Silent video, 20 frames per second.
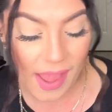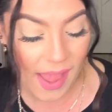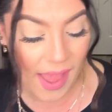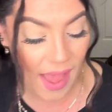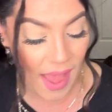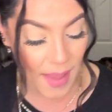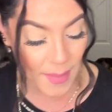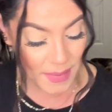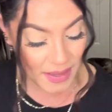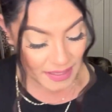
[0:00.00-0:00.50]

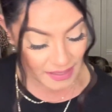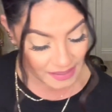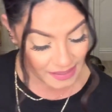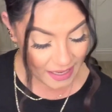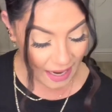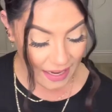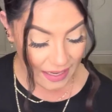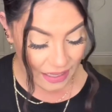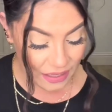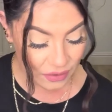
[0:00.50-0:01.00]
I'm
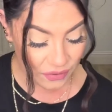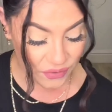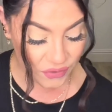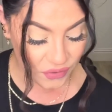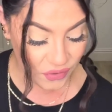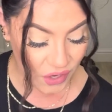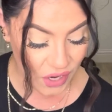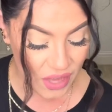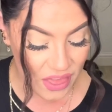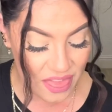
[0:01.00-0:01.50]
excited
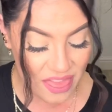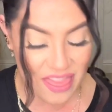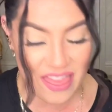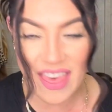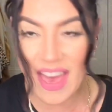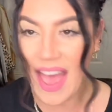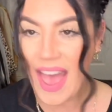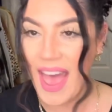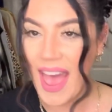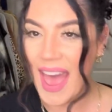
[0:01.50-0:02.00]
for
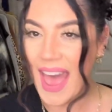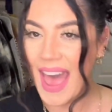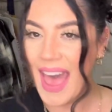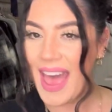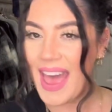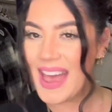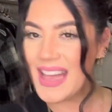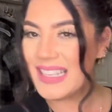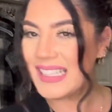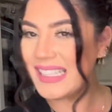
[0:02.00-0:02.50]

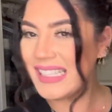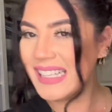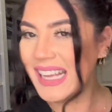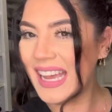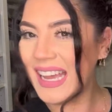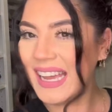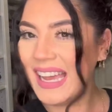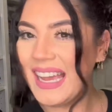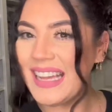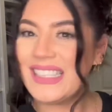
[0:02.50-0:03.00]
that.
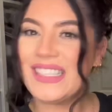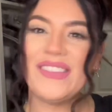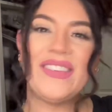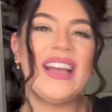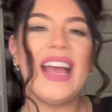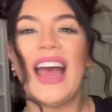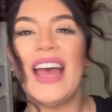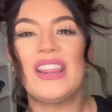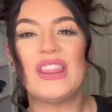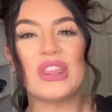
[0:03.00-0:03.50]
Okay, so we
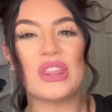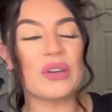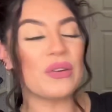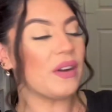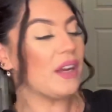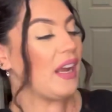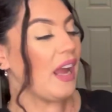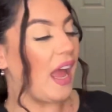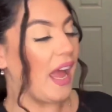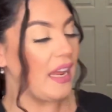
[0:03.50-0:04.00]
got
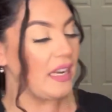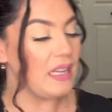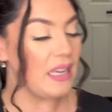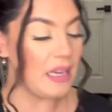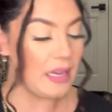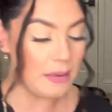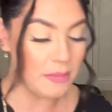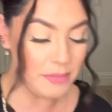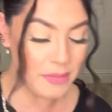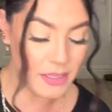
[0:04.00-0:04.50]
3
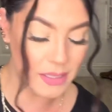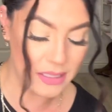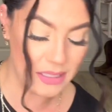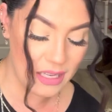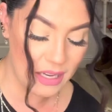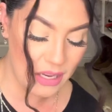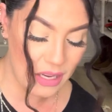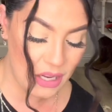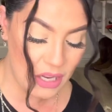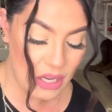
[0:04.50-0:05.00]
items
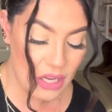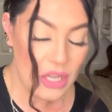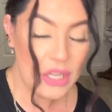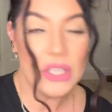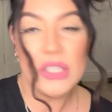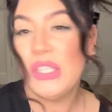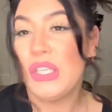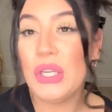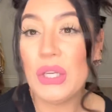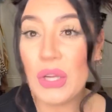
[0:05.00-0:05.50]

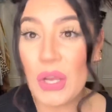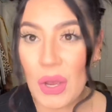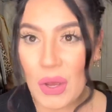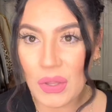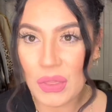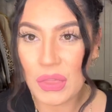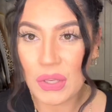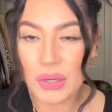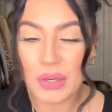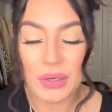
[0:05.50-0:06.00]
to go
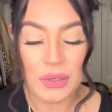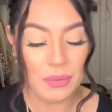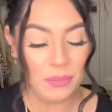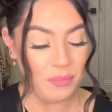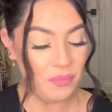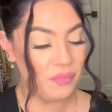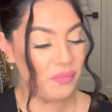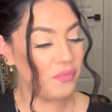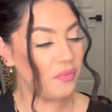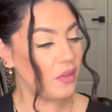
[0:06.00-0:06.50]
through.
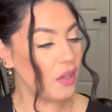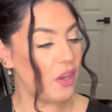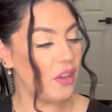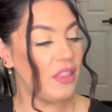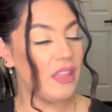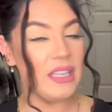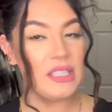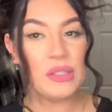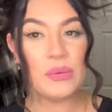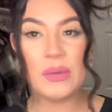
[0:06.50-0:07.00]

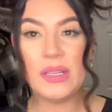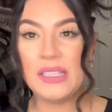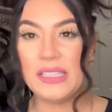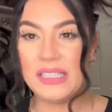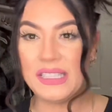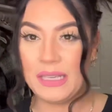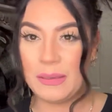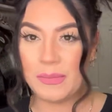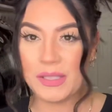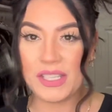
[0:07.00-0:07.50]
This one
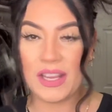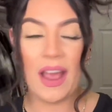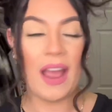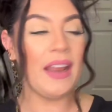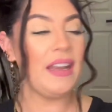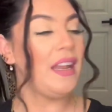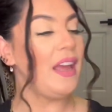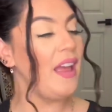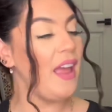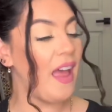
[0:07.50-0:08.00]
seems
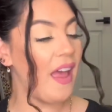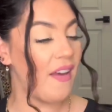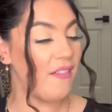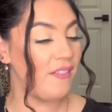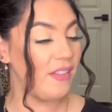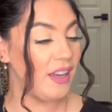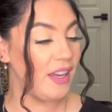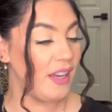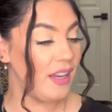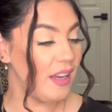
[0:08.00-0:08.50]
kind of
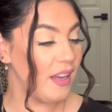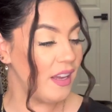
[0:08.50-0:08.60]
heavy.